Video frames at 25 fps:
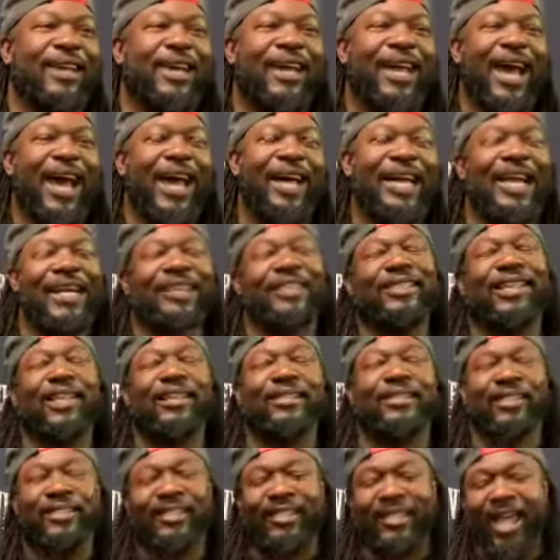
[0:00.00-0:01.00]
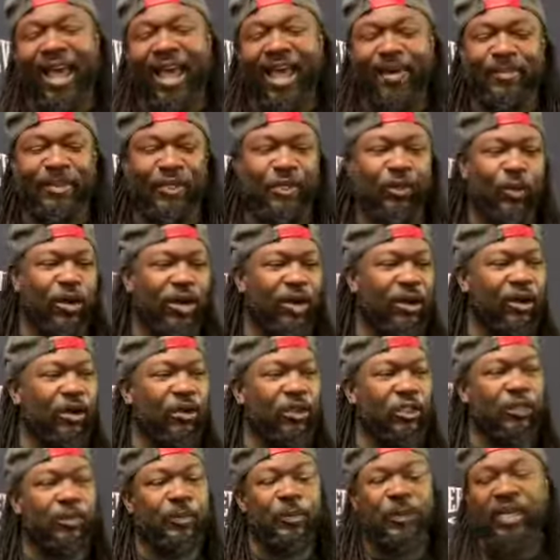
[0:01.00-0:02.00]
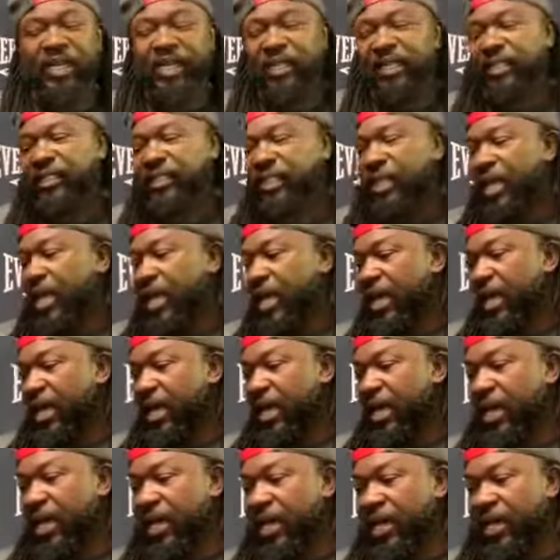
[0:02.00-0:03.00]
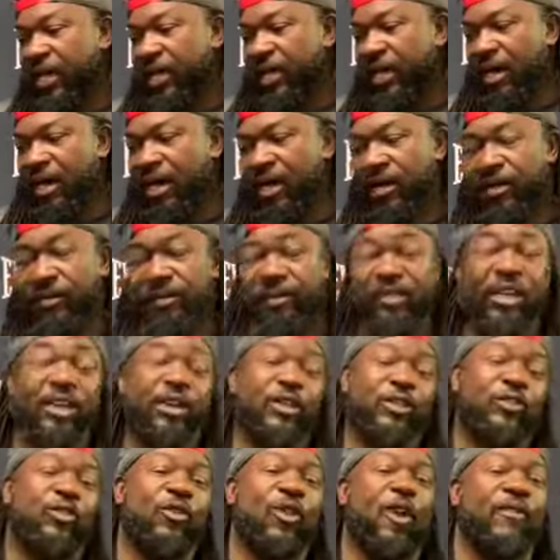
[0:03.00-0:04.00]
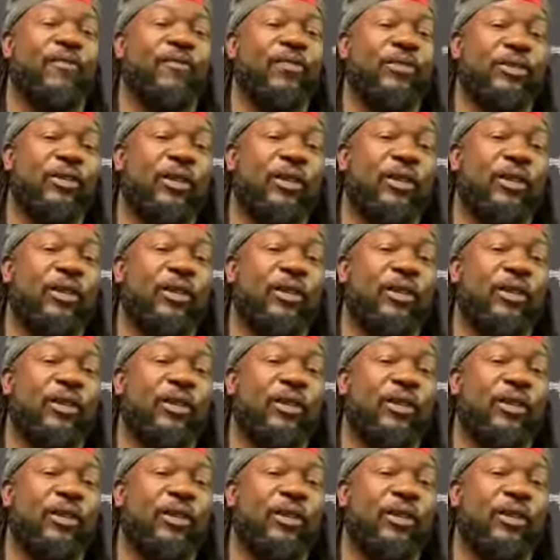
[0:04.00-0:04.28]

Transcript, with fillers: I gotta say it's a tie between Errol Spence and Terence Crawford.